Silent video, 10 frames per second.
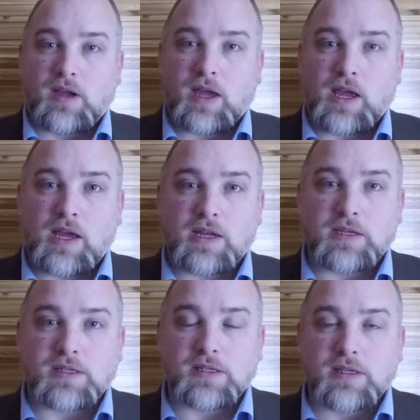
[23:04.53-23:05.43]

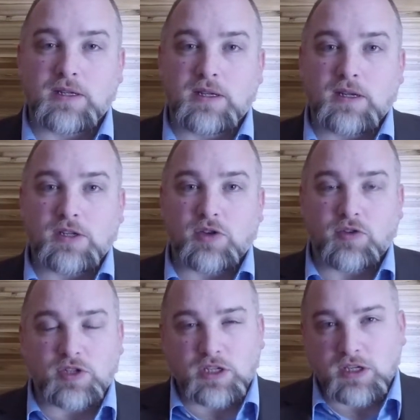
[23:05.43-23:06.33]
And so
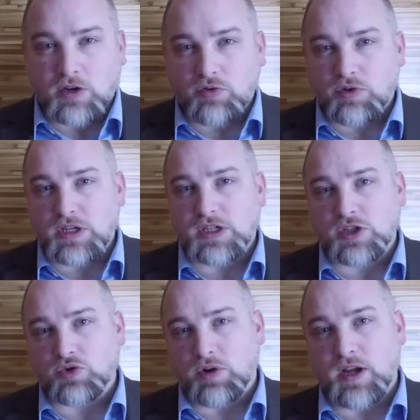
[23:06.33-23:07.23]
there's this increased
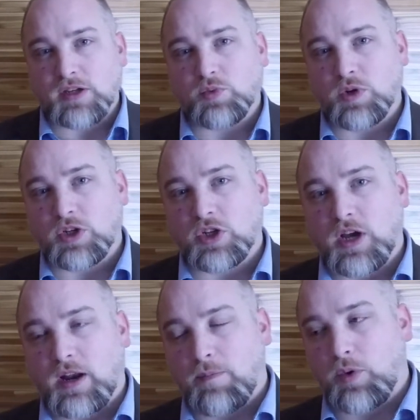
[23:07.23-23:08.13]
stress, which
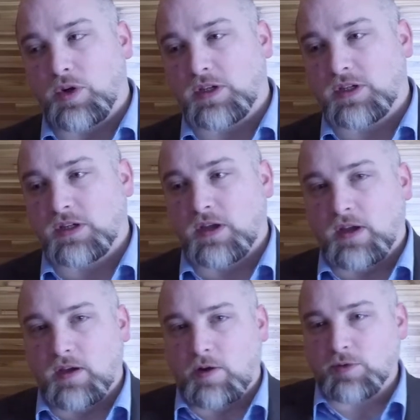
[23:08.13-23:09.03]
kind of puts,
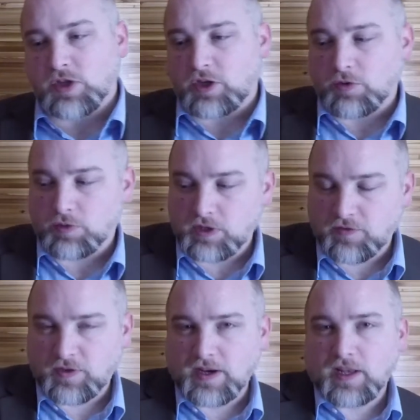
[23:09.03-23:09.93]
almost like you're
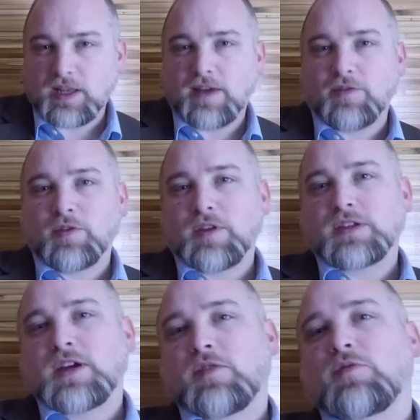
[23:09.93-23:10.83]
lifting a lever that's
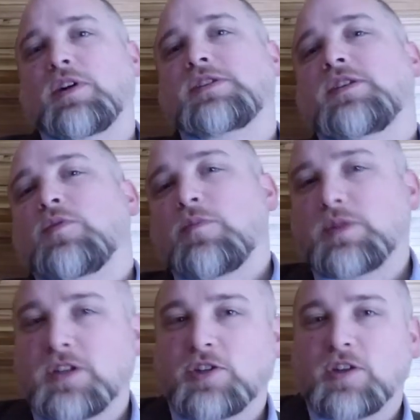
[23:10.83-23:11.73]
kind of rusted in one
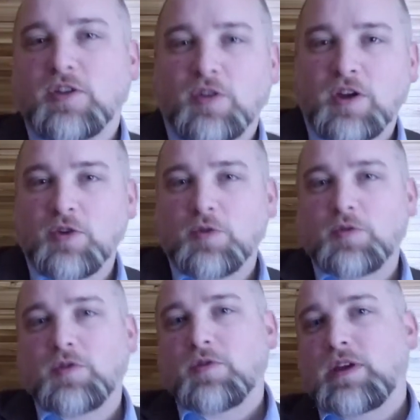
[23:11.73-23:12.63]
position, and
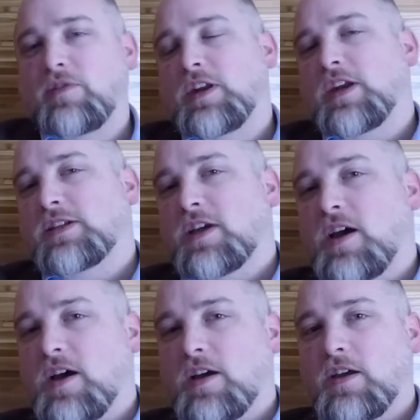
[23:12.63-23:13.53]
you're giving it a
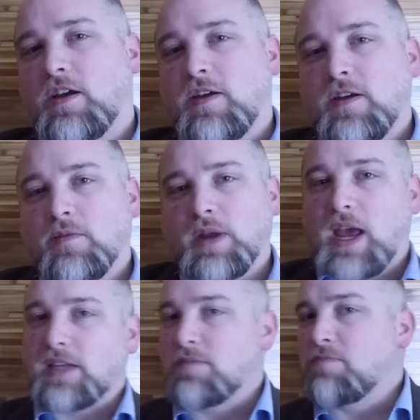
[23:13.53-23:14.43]
tug, but it
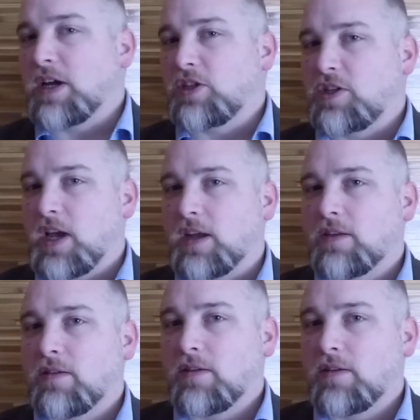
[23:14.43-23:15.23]
hasn't budged yet.